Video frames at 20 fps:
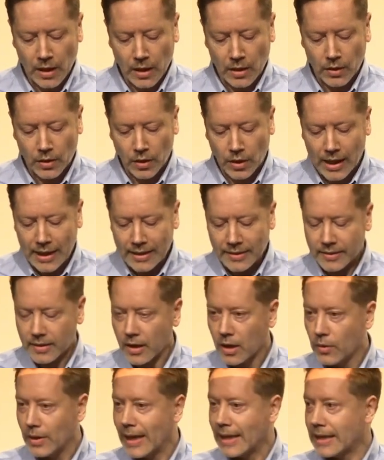Right now,
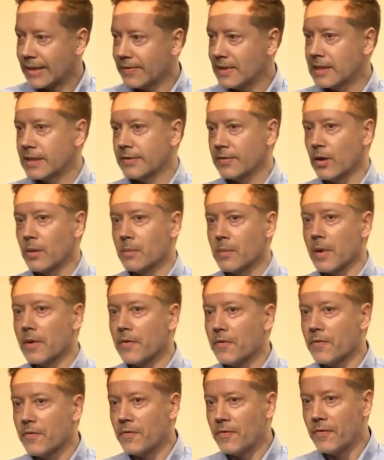activists from
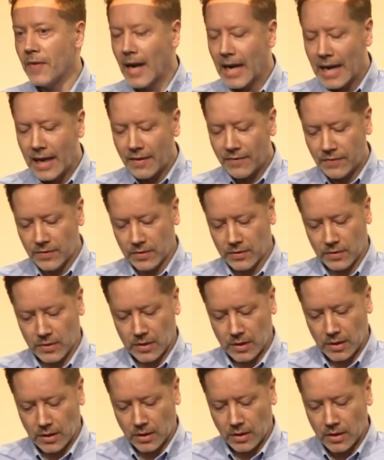5
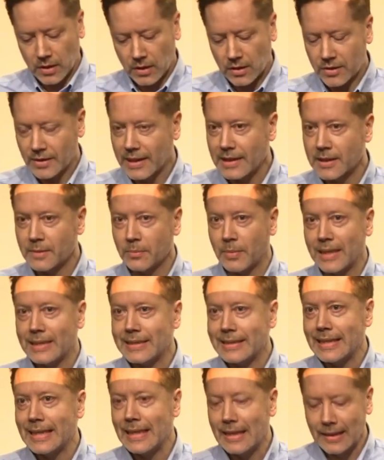countries,
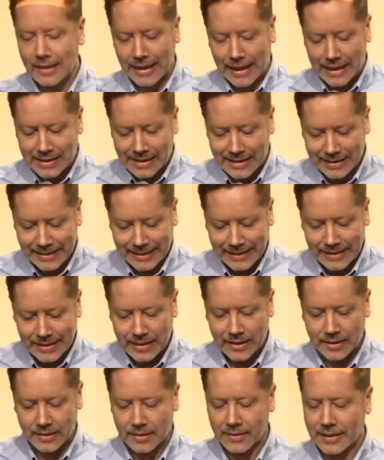Brazil,
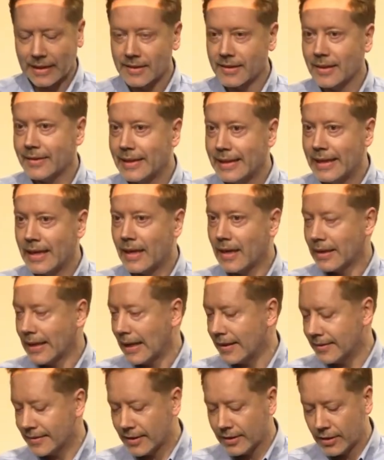Argentina, Tanzania,
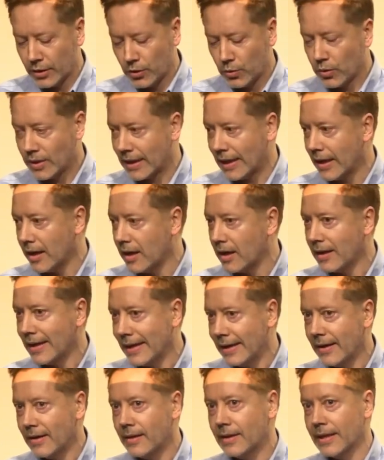Canada, and the UK, are
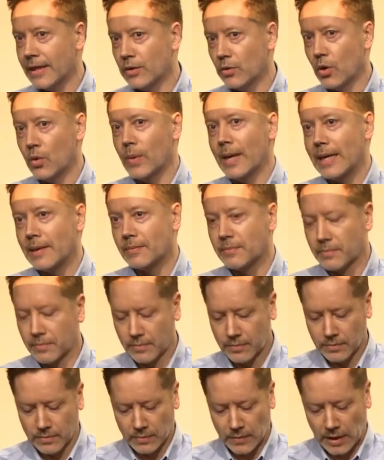here in Norway.
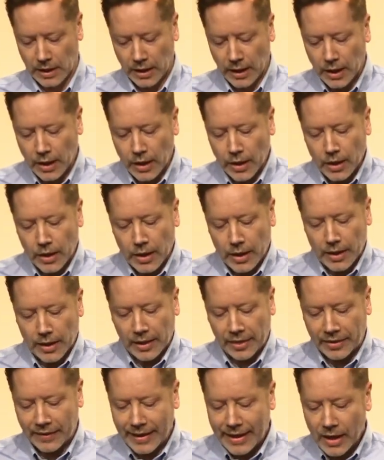
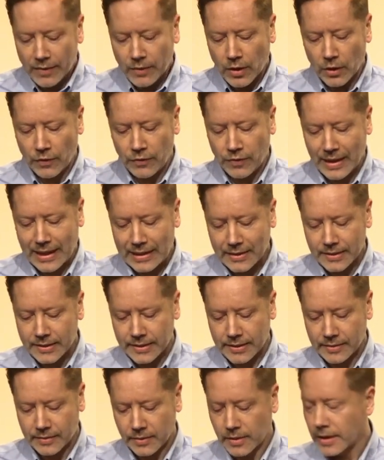3 of our
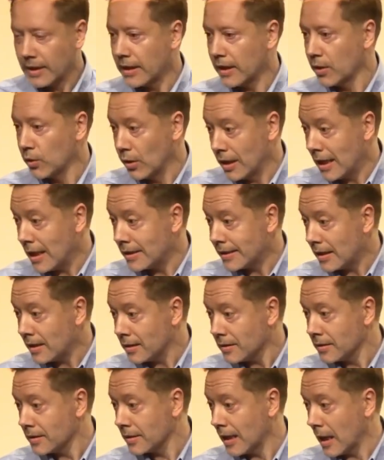friends, Juliana,
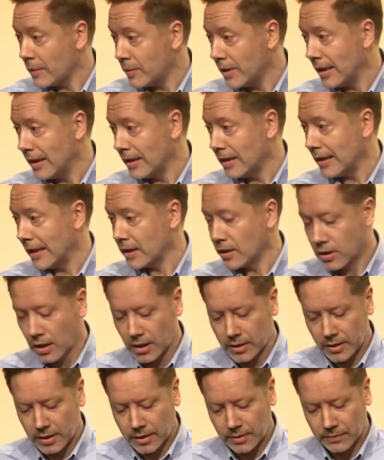Gabriel, and
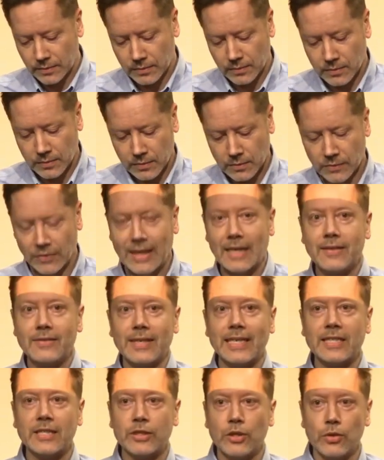Connor, will
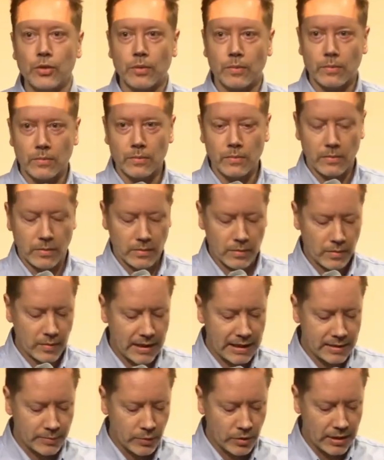address you
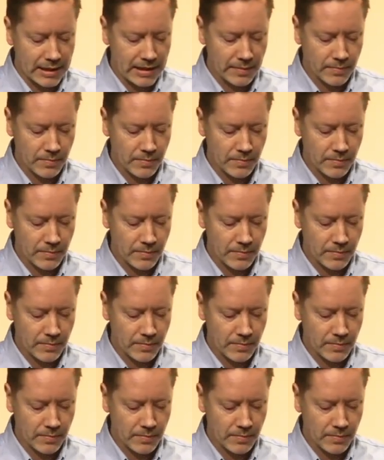this morning.